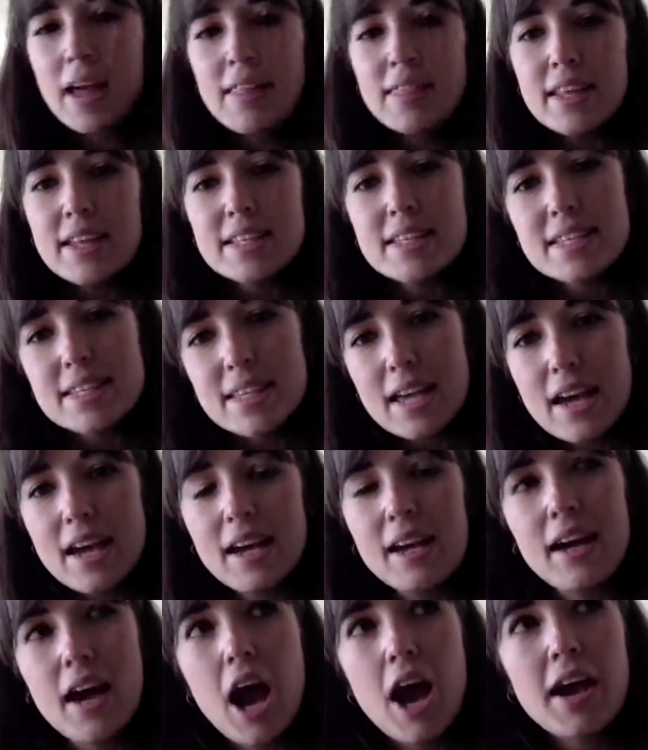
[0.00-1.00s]
This is a,
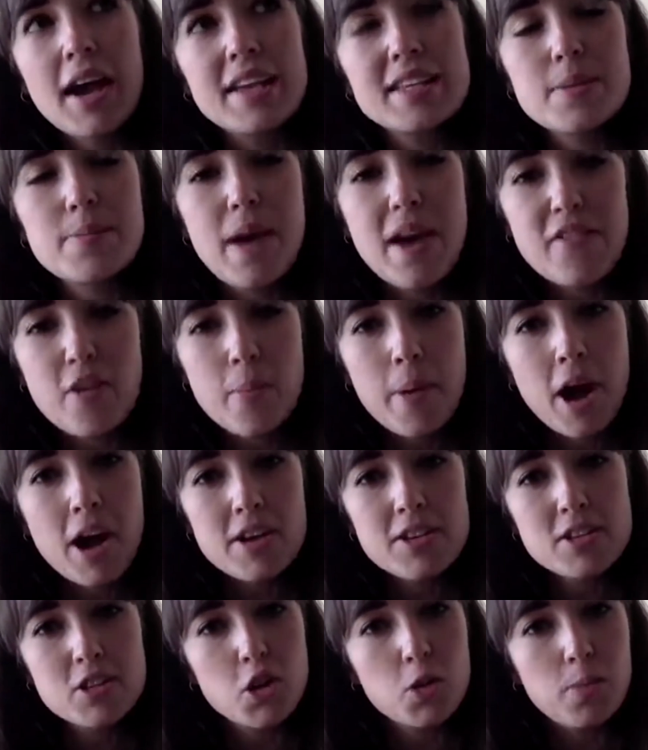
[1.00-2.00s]
I guess, a bit of a
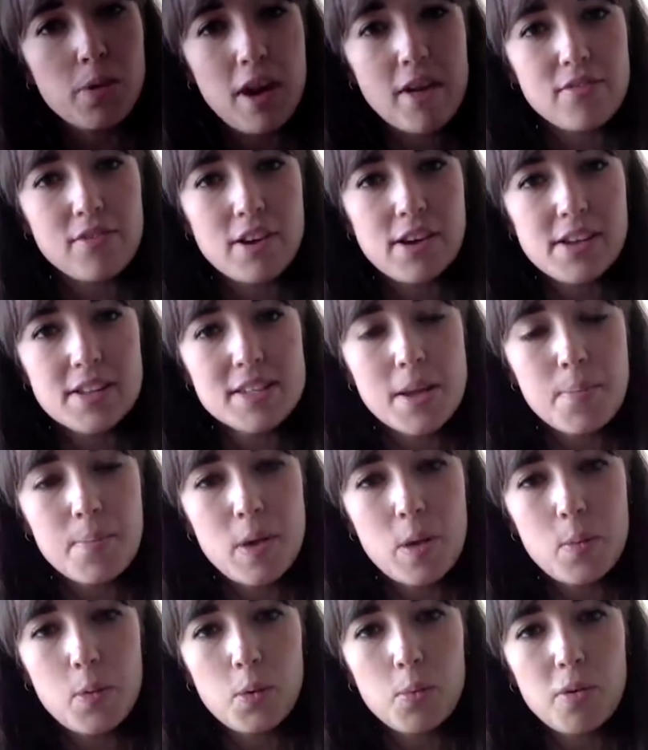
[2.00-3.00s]
personal preference. Some
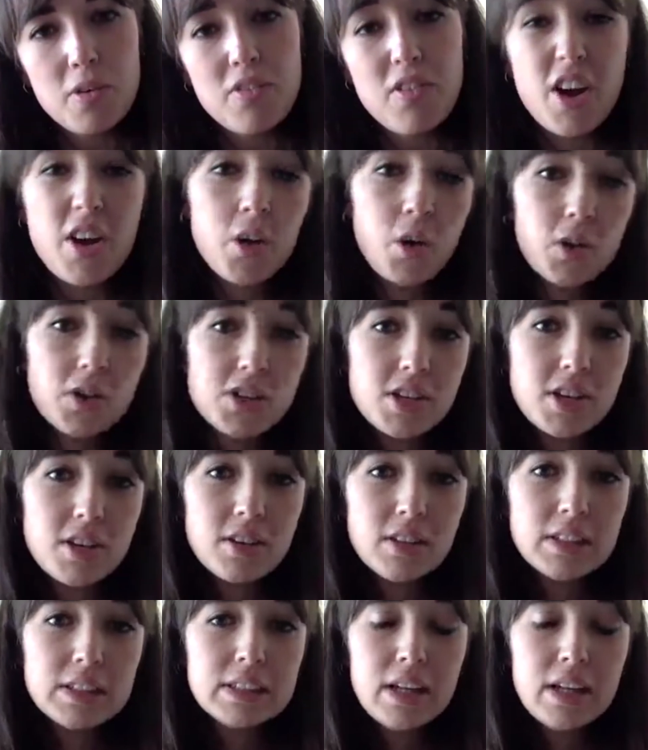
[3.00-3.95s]
people prefer not to.